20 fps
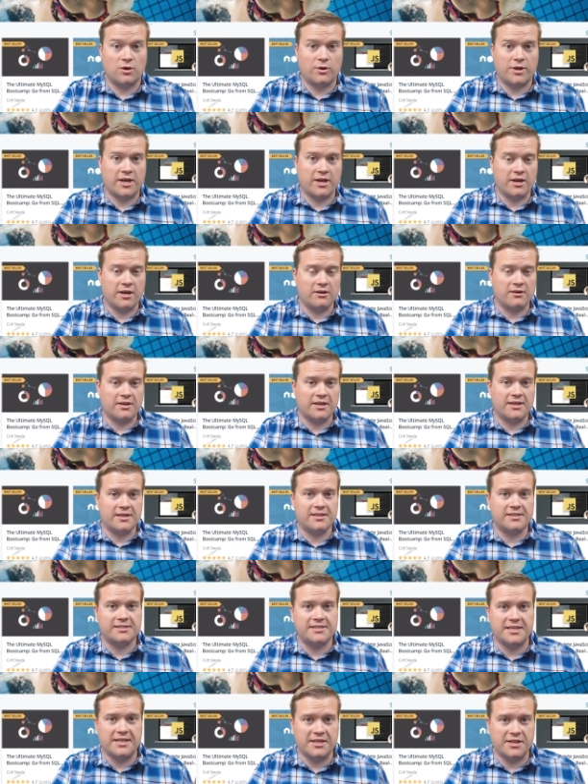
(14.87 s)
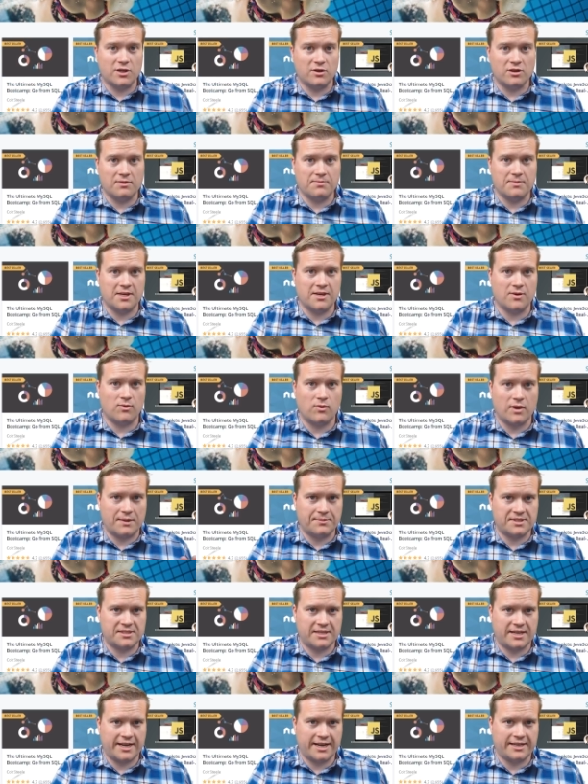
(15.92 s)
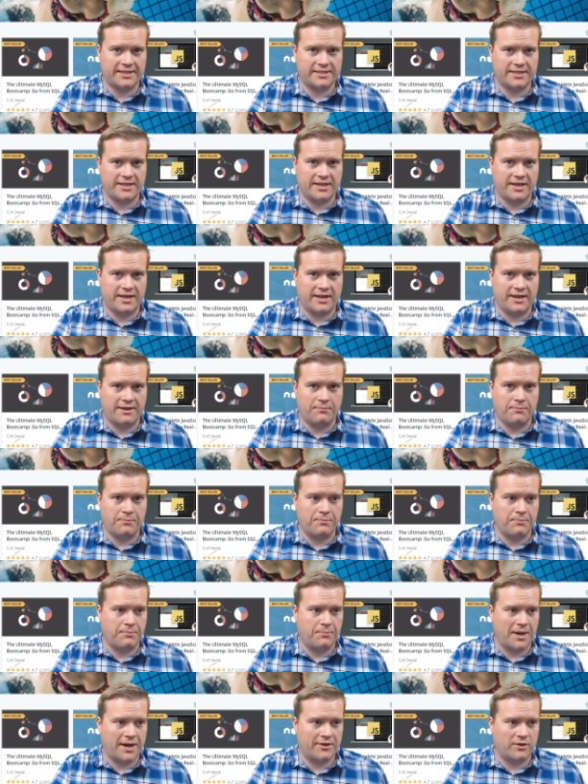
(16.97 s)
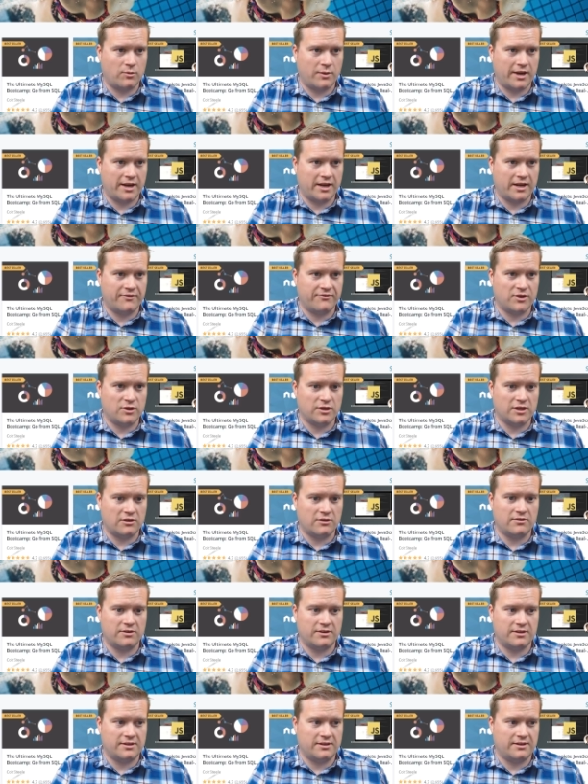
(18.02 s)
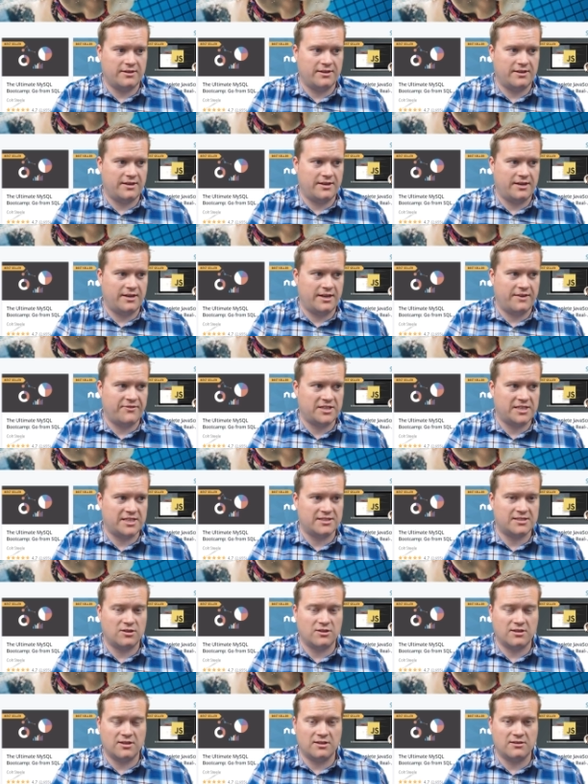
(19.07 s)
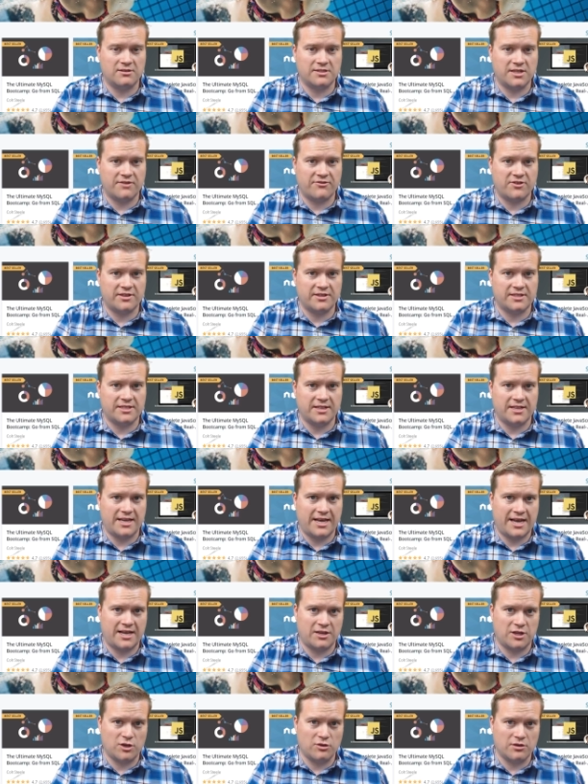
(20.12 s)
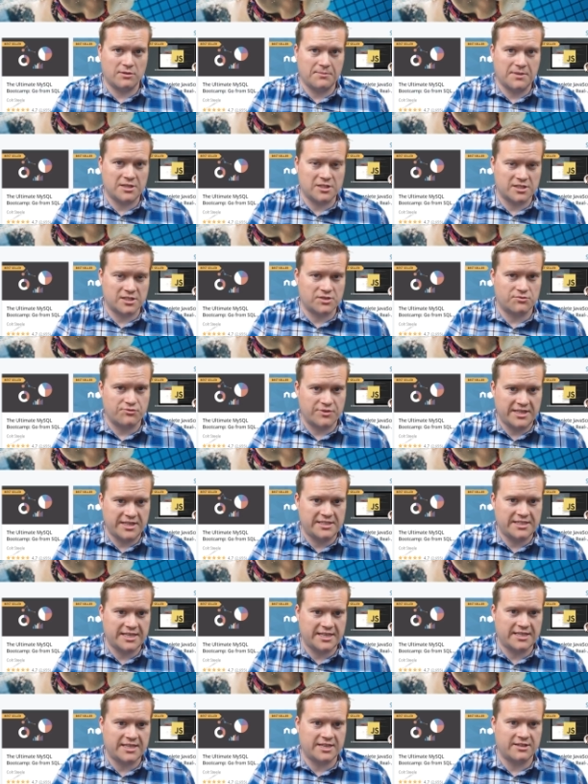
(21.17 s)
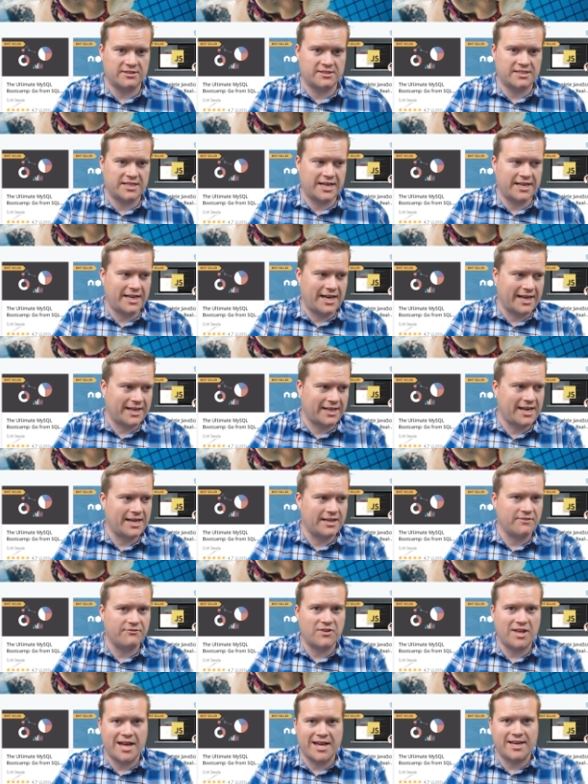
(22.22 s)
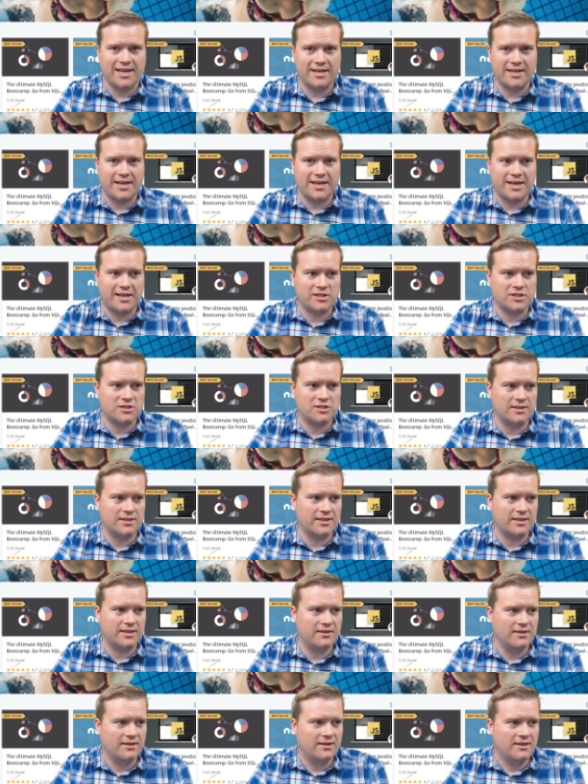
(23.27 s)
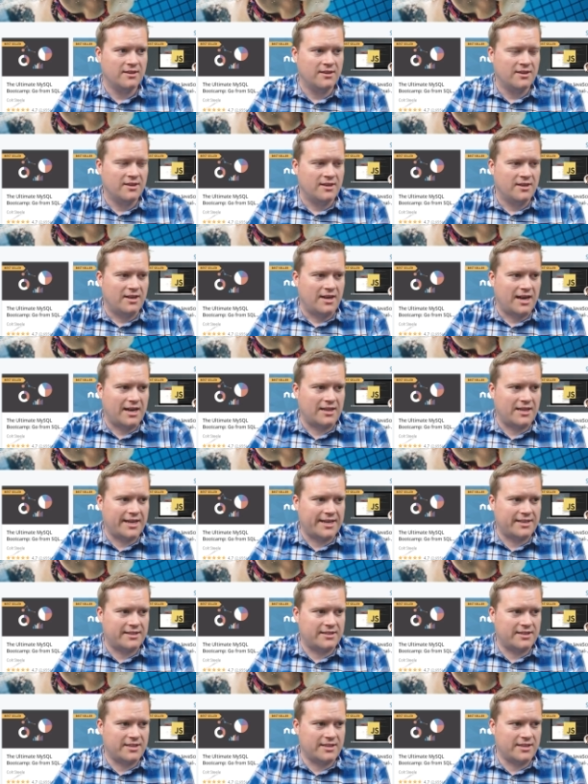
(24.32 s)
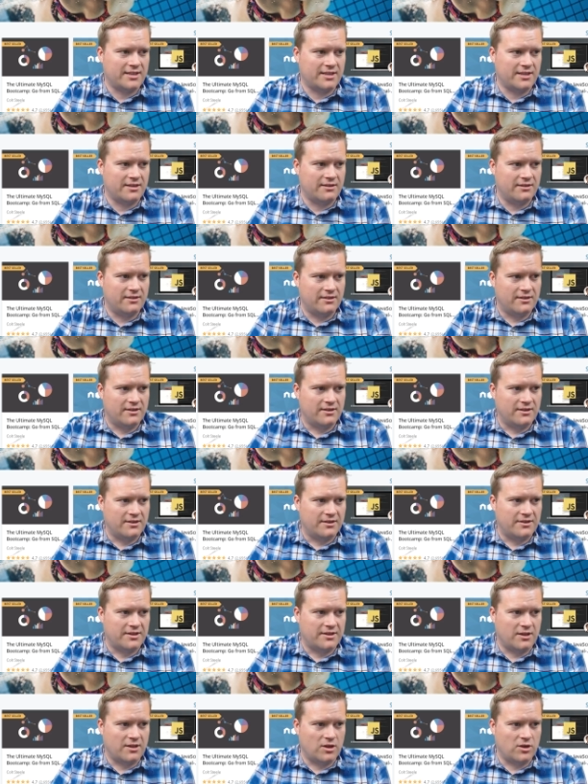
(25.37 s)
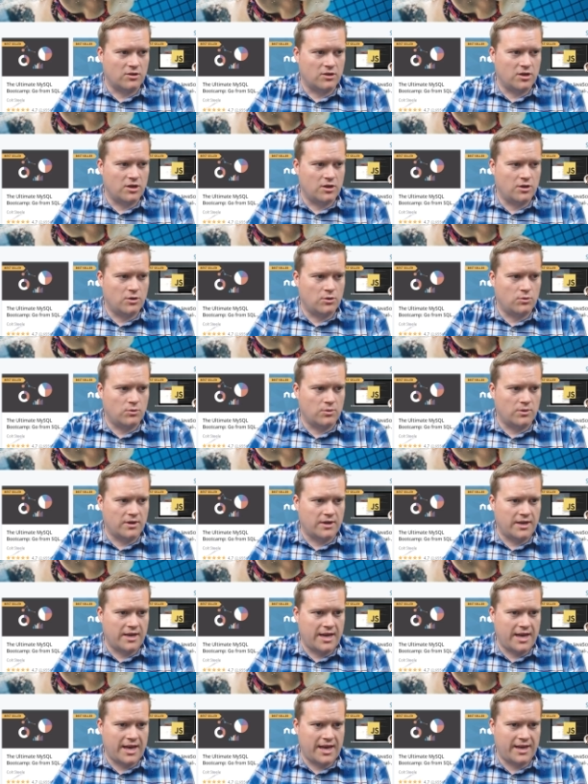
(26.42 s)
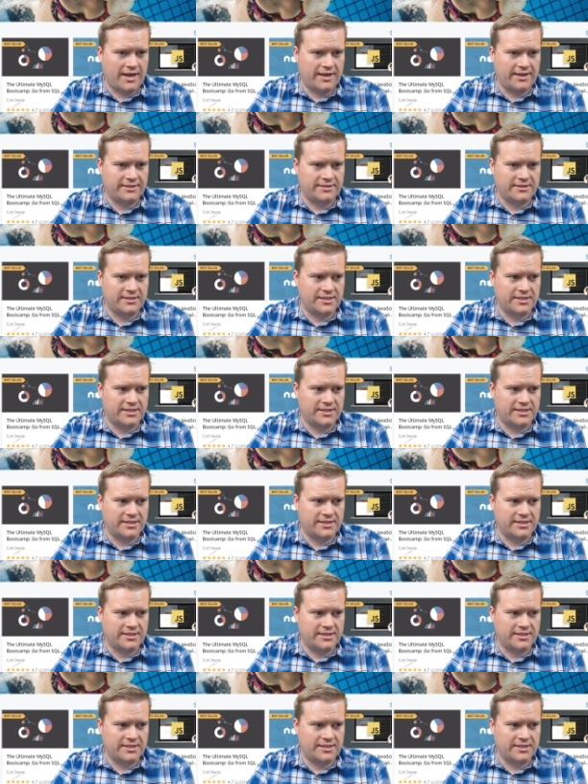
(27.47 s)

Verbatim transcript: here is the Udemy website. Um, by the way, if you don't, if it does look a little different, uh, Udemy just redid their site. I kind of like it actually. I like the the logo and